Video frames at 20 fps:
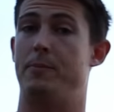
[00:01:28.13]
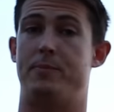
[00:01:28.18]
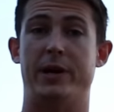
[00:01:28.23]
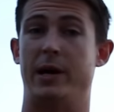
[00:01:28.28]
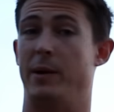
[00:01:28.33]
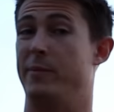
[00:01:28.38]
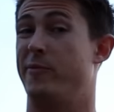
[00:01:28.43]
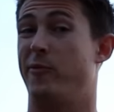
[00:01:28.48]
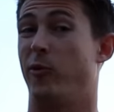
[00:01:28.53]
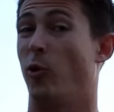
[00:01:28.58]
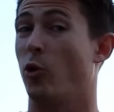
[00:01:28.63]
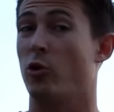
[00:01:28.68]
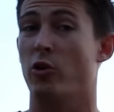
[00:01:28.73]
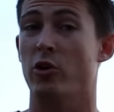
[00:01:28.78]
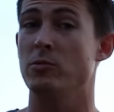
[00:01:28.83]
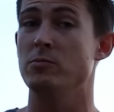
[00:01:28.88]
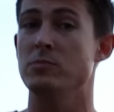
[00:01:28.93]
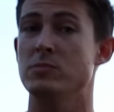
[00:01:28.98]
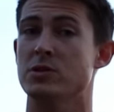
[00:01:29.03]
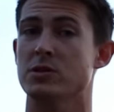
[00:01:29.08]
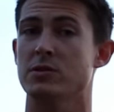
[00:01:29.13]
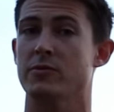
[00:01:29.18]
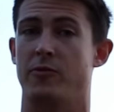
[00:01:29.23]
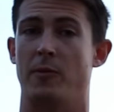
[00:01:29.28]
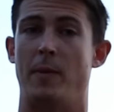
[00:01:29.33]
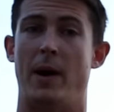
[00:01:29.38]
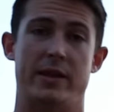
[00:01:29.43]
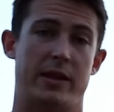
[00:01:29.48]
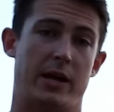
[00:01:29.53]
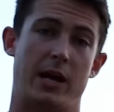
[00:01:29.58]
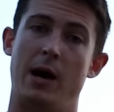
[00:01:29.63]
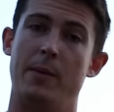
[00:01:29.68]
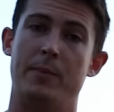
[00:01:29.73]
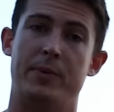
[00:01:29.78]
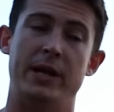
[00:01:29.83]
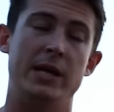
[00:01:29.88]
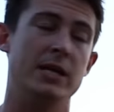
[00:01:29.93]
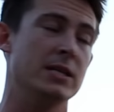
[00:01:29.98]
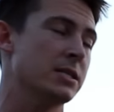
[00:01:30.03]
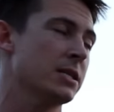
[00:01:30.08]
pickup forums from other
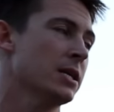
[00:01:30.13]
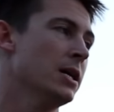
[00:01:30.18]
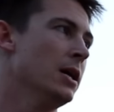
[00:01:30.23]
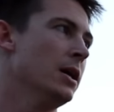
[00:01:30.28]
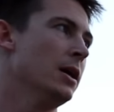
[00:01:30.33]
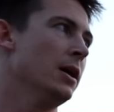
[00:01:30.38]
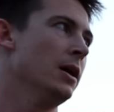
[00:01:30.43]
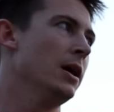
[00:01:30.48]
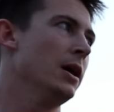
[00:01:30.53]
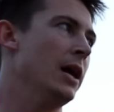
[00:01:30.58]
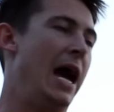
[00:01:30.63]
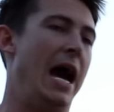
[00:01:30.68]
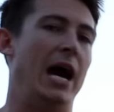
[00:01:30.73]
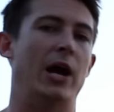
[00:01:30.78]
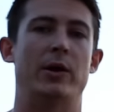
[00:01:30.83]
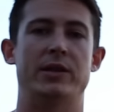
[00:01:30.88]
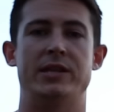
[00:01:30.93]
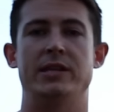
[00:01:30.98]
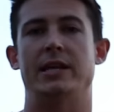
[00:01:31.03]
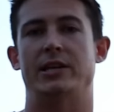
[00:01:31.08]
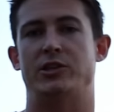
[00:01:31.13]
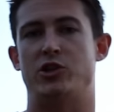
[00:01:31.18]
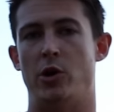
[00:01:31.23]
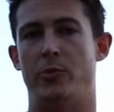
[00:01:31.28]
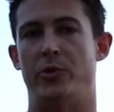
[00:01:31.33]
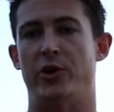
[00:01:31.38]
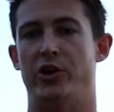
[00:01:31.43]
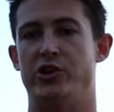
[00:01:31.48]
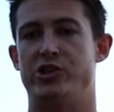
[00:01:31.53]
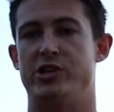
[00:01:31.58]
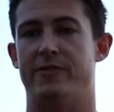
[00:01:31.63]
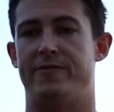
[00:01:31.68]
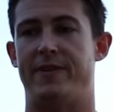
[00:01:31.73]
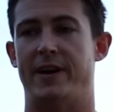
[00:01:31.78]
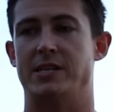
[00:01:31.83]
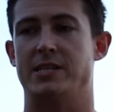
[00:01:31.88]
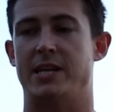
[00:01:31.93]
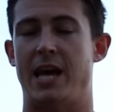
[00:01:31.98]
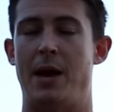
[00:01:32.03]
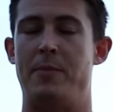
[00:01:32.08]
companies, how do I think that terminology
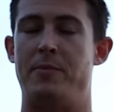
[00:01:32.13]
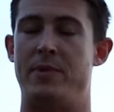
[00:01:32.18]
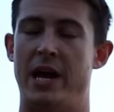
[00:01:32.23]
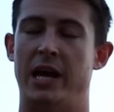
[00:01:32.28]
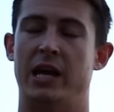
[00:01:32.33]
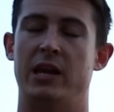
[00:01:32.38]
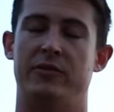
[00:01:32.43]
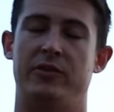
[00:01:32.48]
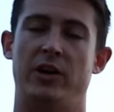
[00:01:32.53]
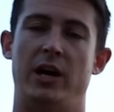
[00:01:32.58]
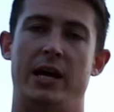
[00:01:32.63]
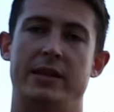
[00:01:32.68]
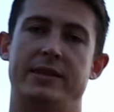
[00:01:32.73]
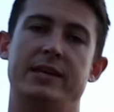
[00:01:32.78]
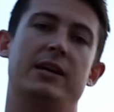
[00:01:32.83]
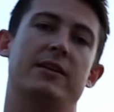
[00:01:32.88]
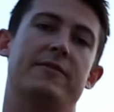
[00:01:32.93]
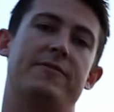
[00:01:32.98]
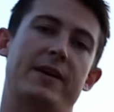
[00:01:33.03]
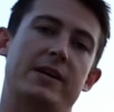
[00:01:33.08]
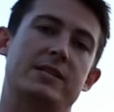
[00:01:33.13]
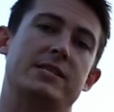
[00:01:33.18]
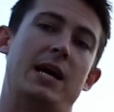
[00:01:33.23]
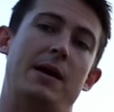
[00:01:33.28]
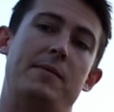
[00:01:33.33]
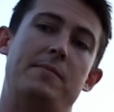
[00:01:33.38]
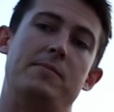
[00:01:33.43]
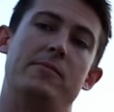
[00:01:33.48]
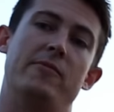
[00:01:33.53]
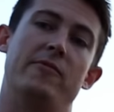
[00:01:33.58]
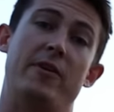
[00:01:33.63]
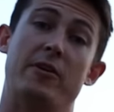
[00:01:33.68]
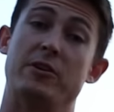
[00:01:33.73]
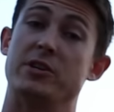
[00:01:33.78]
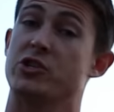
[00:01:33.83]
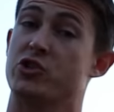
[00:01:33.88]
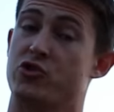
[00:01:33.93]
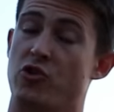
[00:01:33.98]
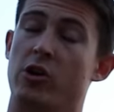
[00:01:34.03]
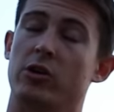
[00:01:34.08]
affects game negatively? I think it affects game
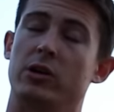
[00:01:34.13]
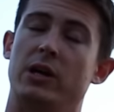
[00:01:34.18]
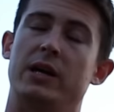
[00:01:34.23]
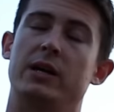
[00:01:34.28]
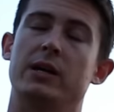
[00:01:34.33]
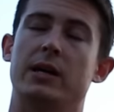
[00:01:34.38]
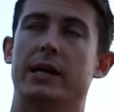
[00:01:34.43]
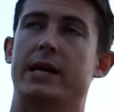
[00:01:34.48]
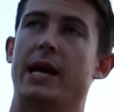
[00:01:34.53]
very strongly.